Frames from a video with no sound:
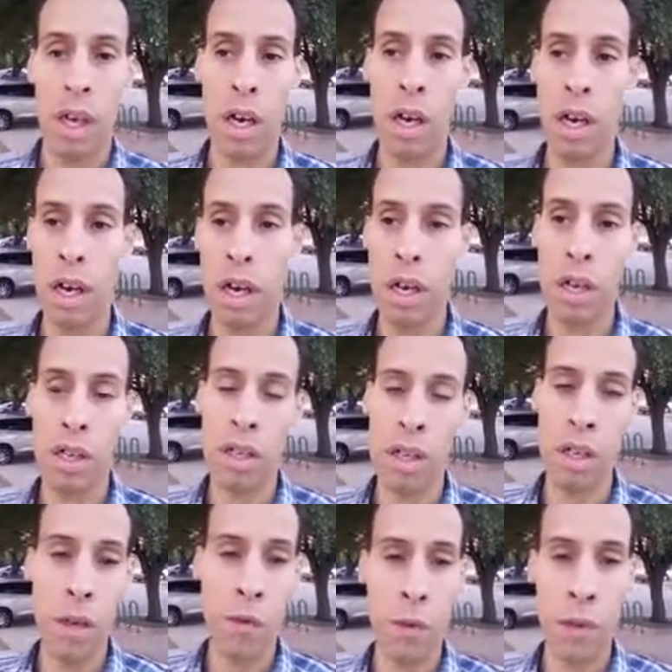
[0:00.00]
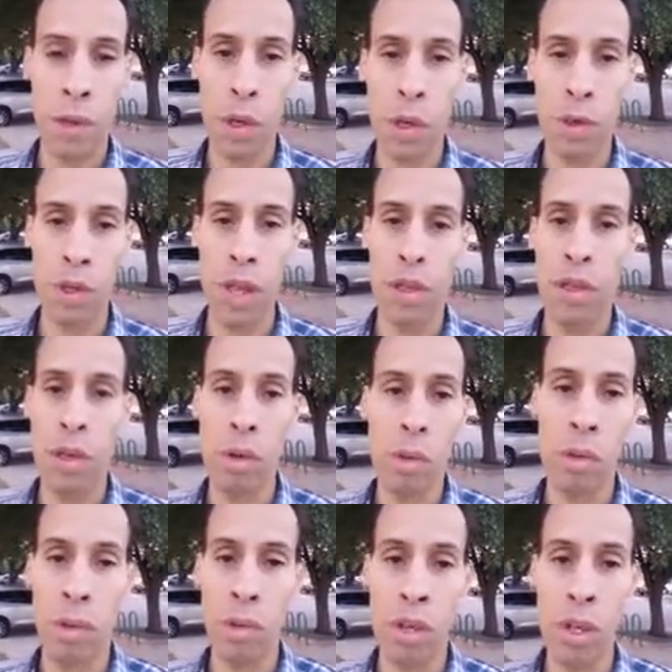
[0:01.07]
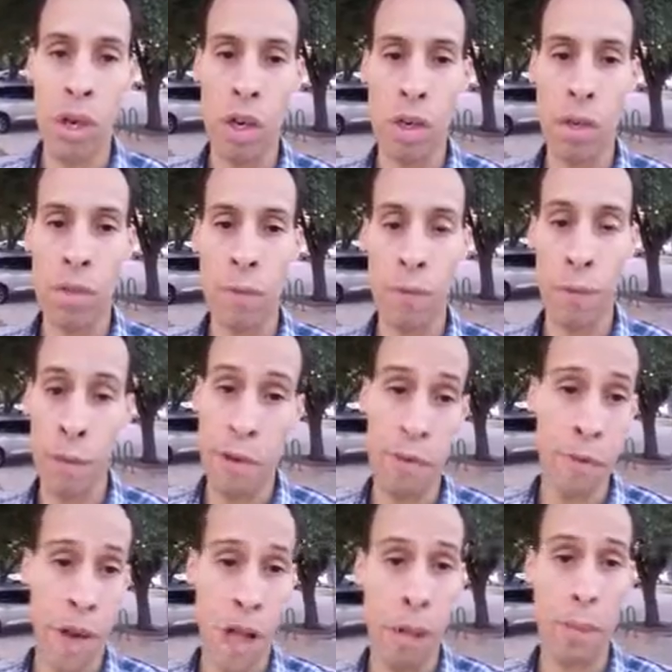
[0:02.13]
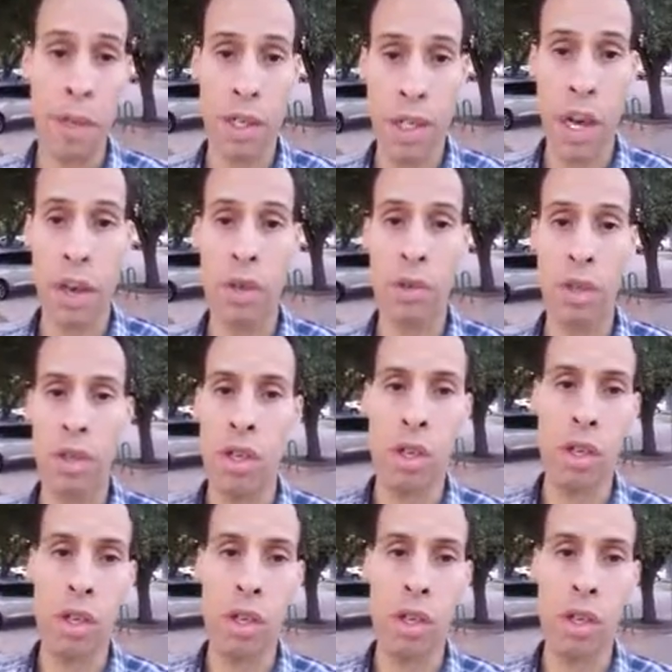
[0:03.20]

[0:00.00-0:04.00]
For those that know, been following my channel,